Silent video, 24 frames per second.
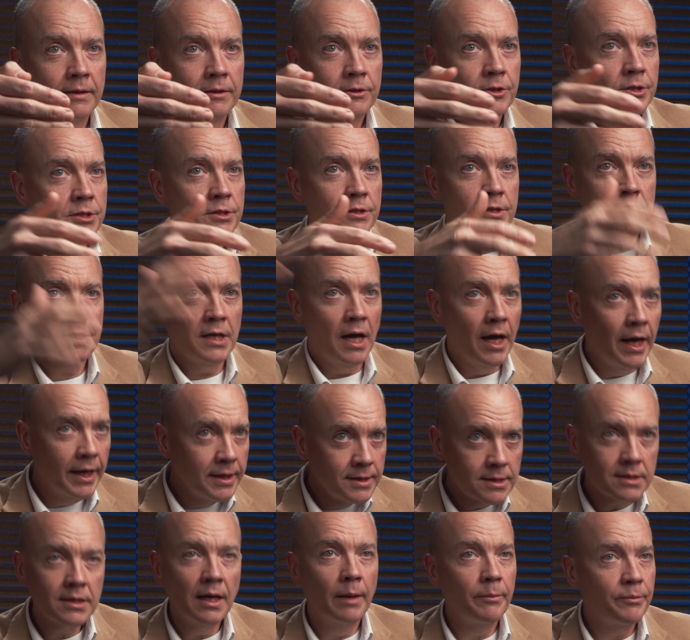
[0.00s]
just
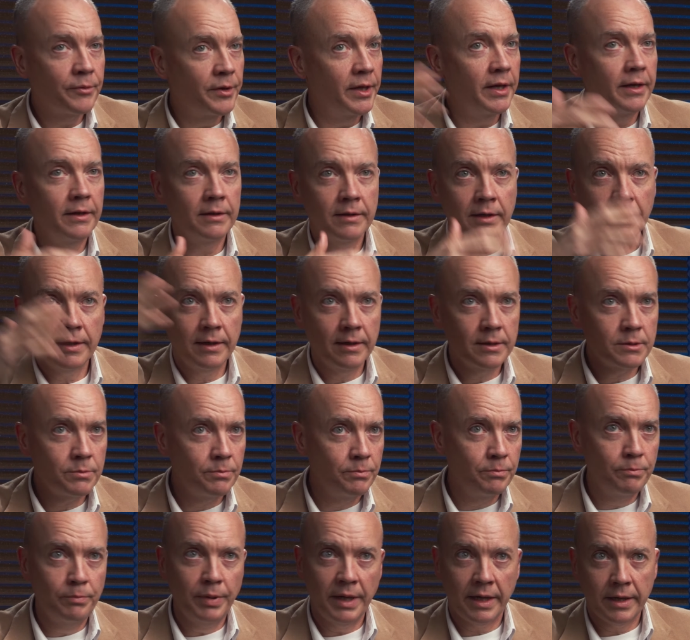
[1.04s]
design something that is
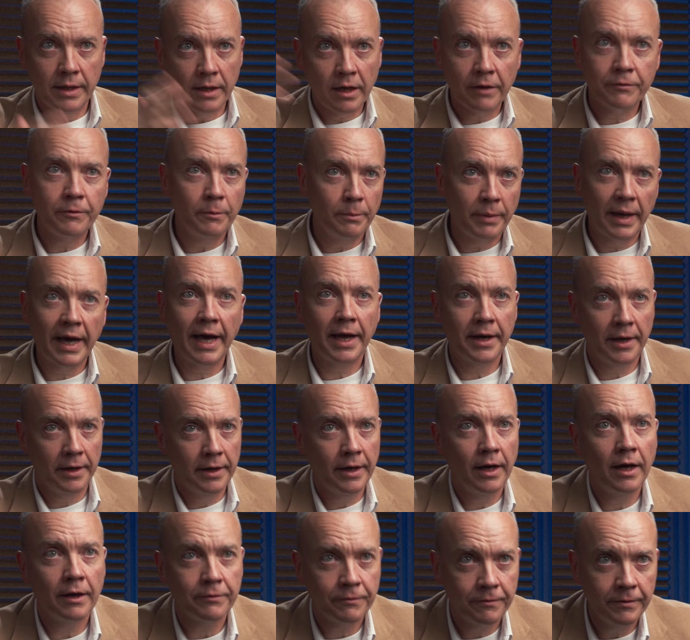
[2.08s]
big enough and bad
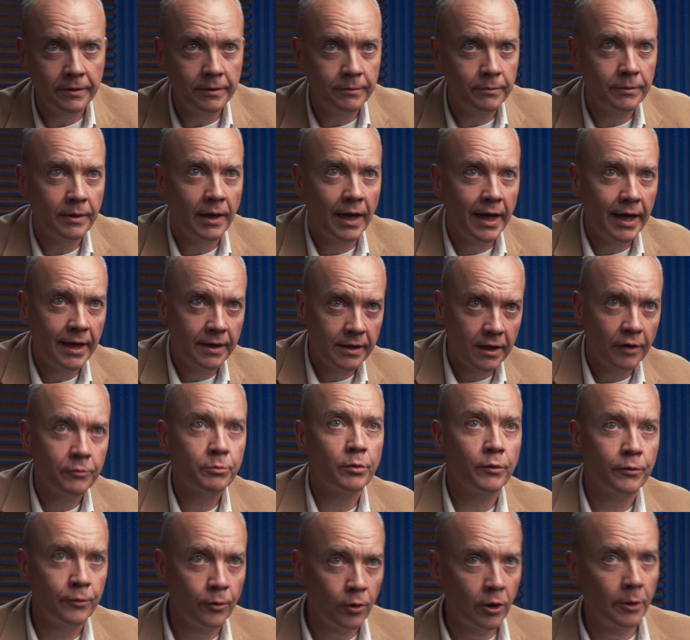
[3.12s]
enough and high enough
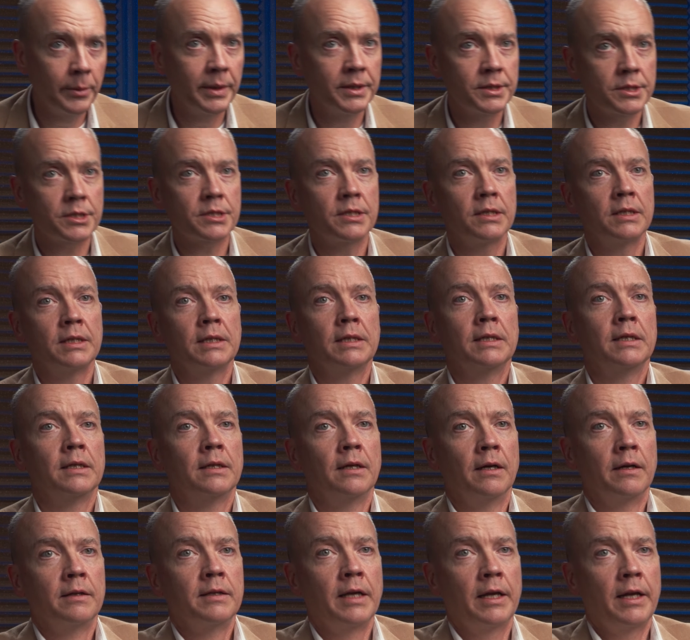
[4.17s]
performance
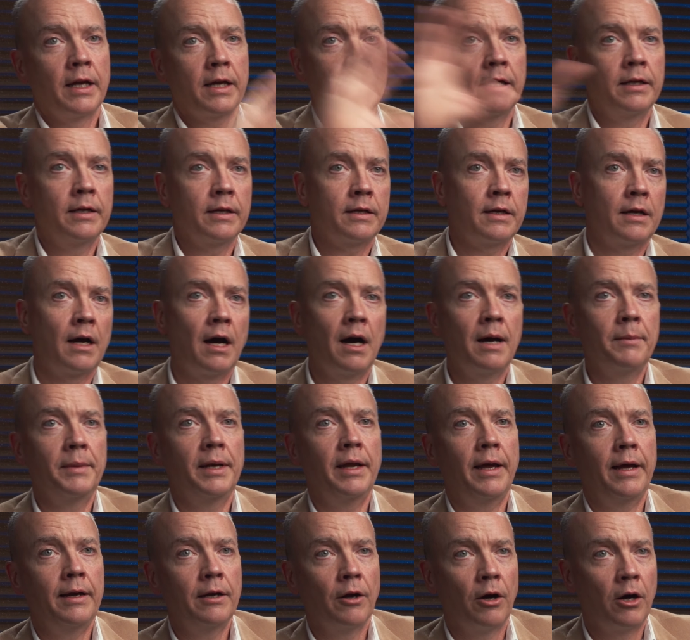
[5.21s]
that it can
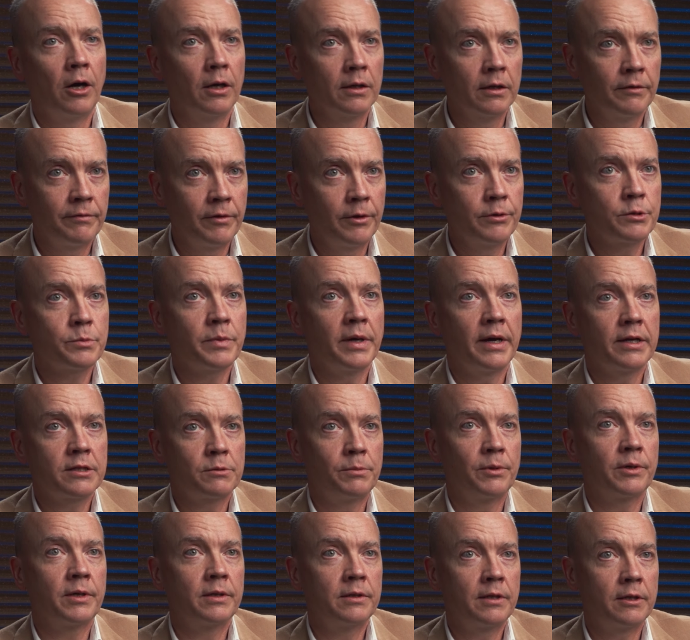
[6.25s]
accommodate all of those
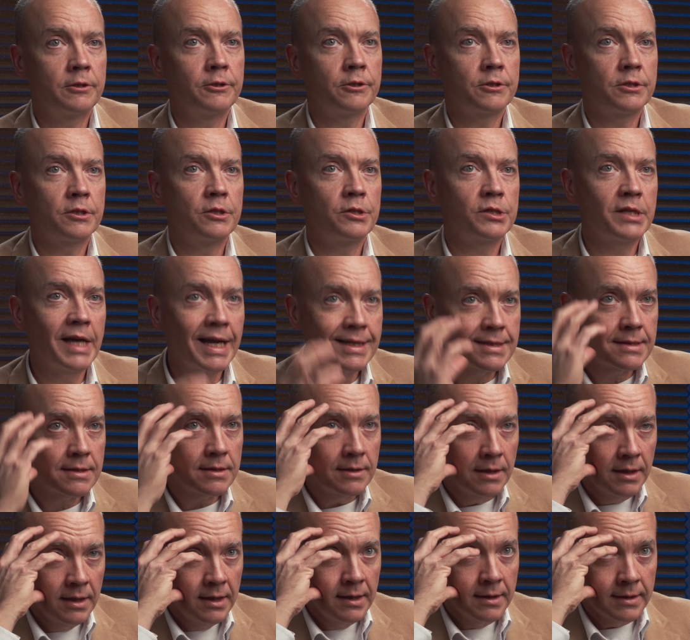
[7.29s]
possible contingencies.
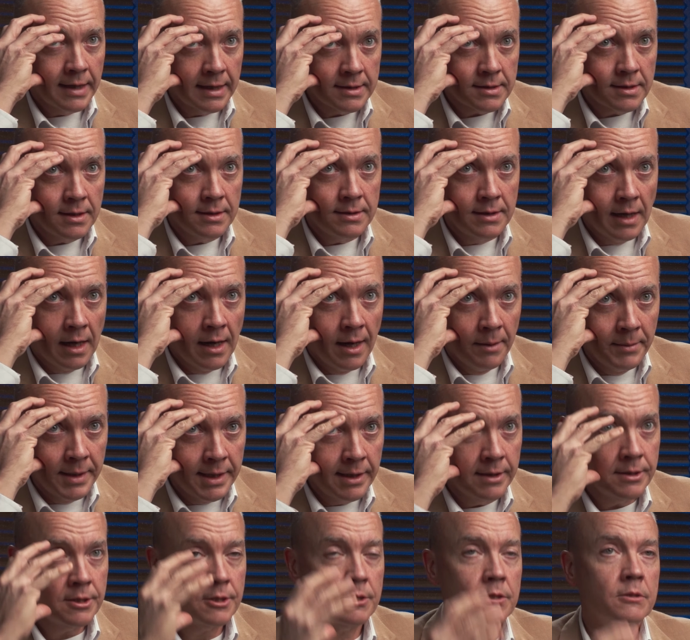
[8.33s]
That's the
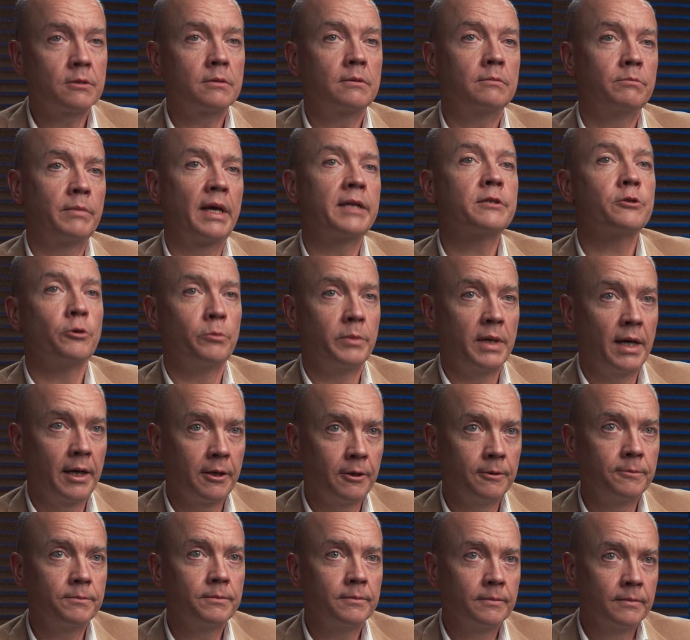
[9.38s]
dominance mental
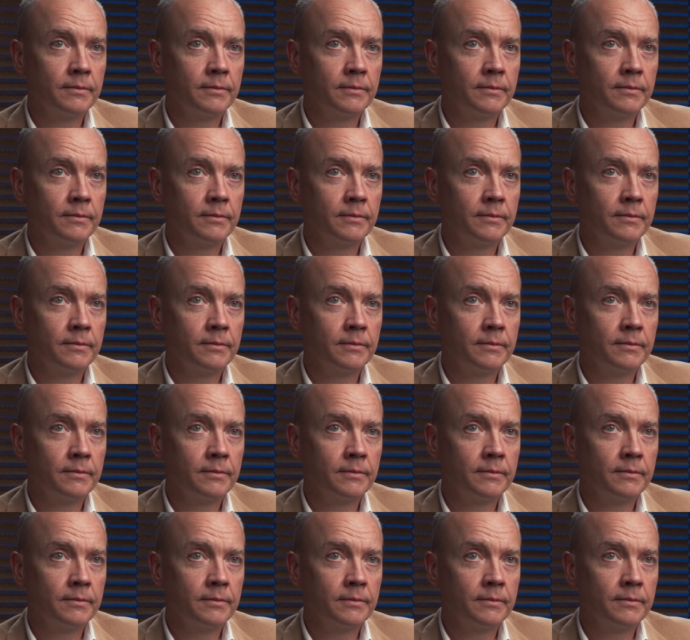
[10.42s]
model.